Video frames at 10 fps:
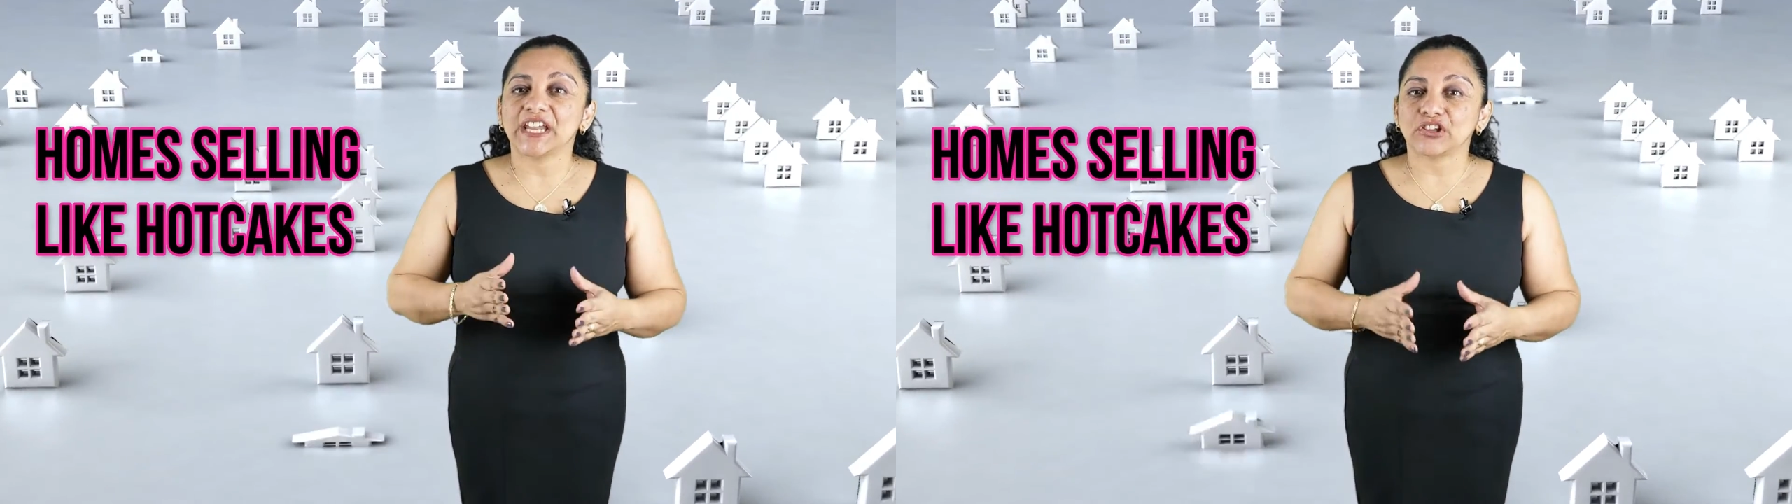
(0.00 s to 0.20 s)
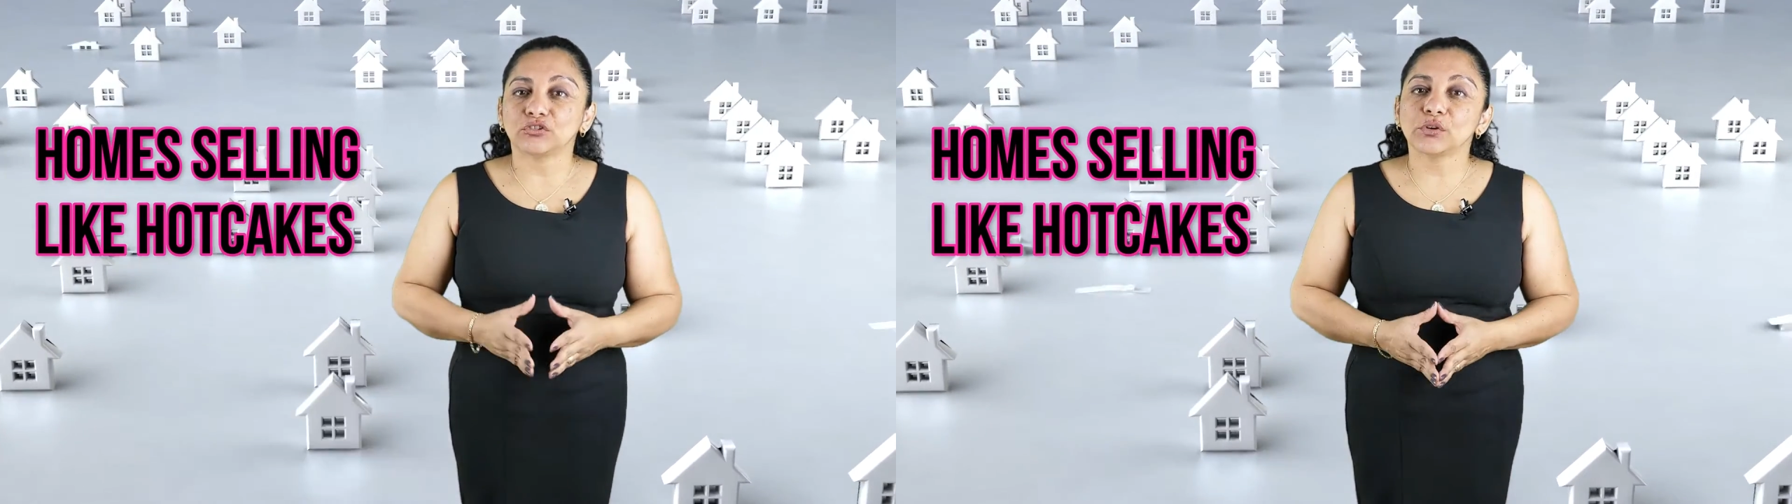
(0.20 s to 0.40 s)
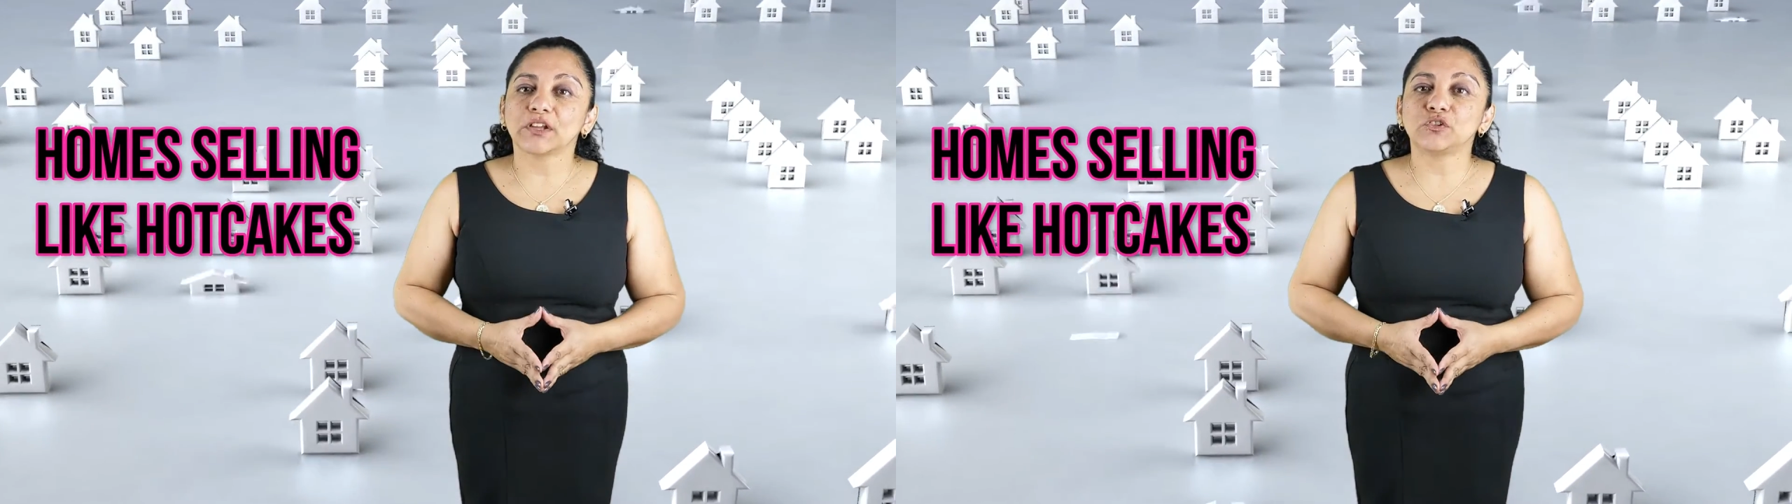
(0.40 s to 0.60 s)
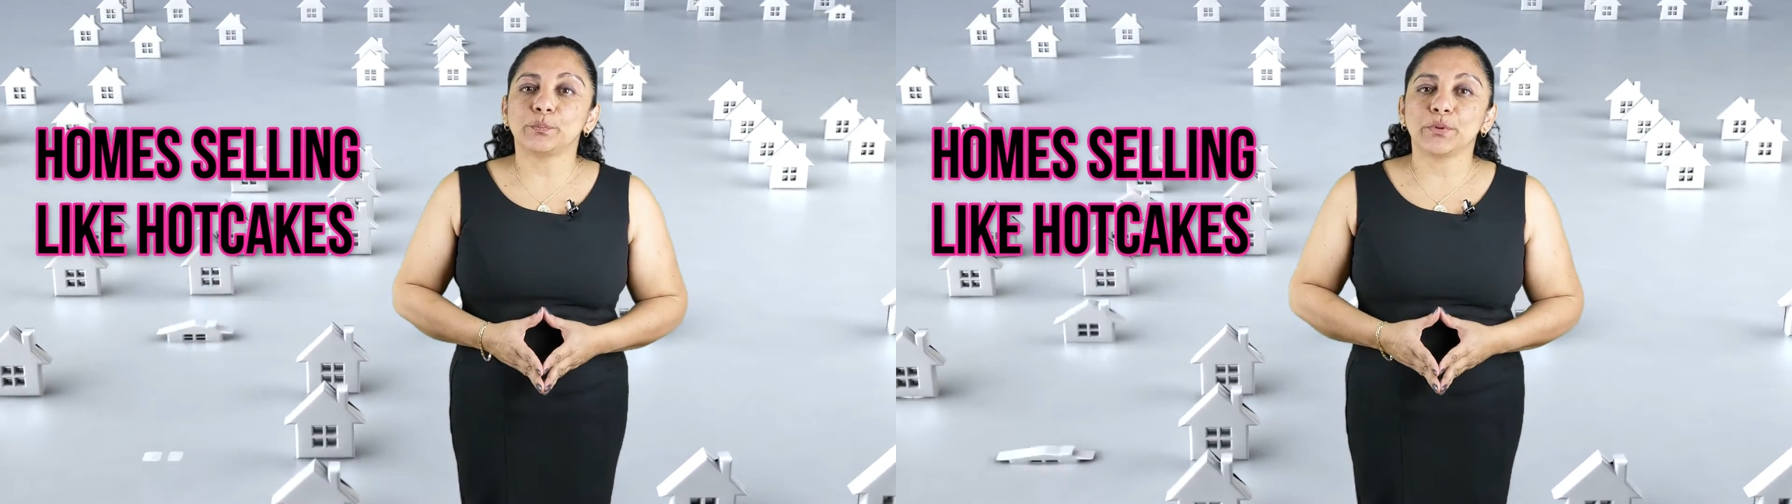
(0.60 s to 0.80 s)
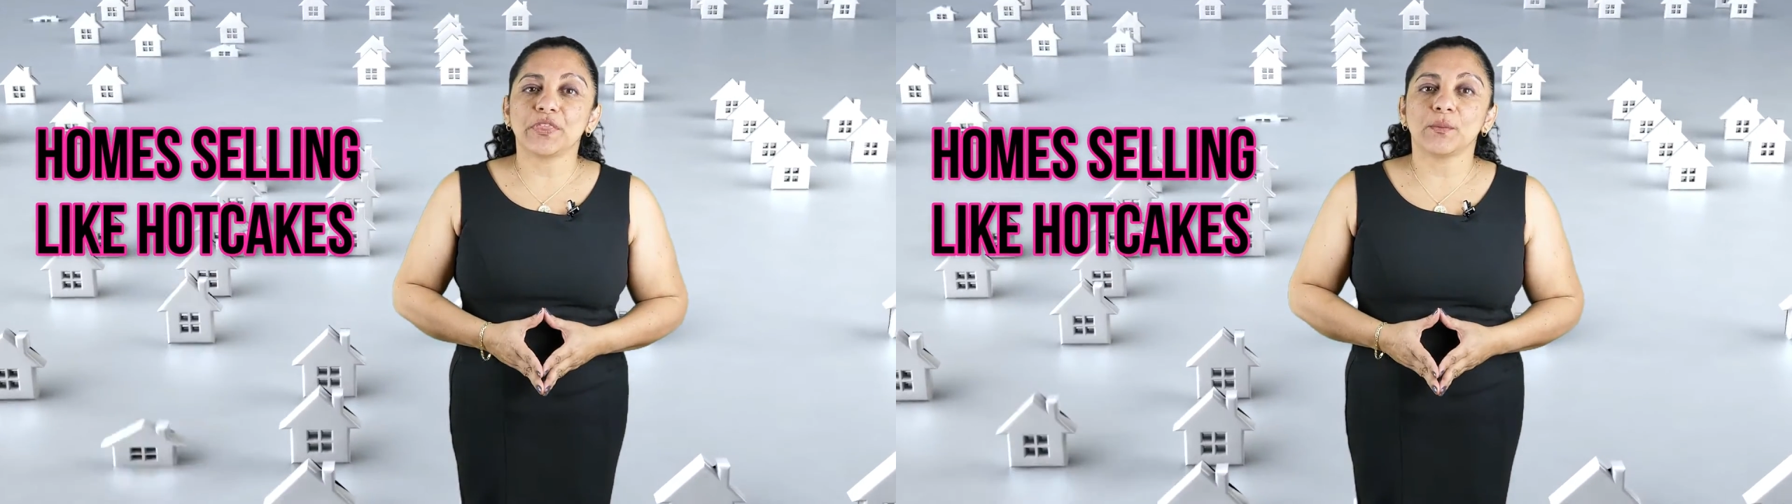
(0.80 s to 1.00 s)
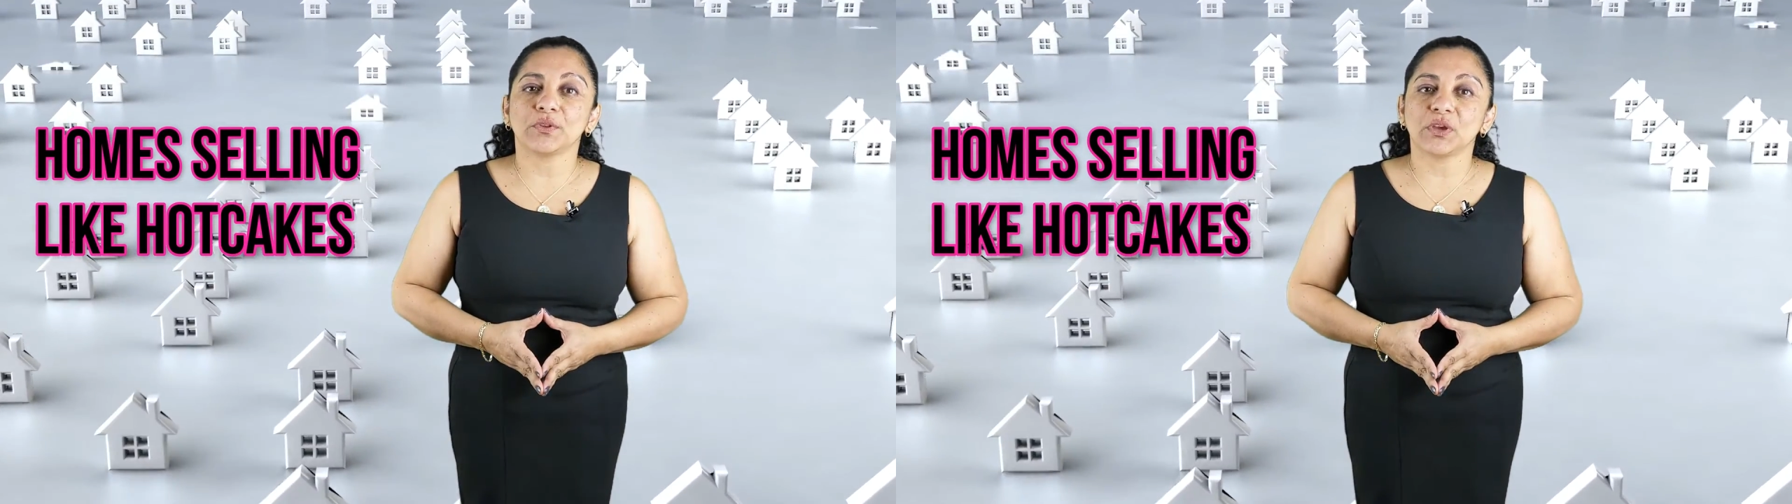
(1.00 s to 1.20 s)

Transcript: and as soon as you put them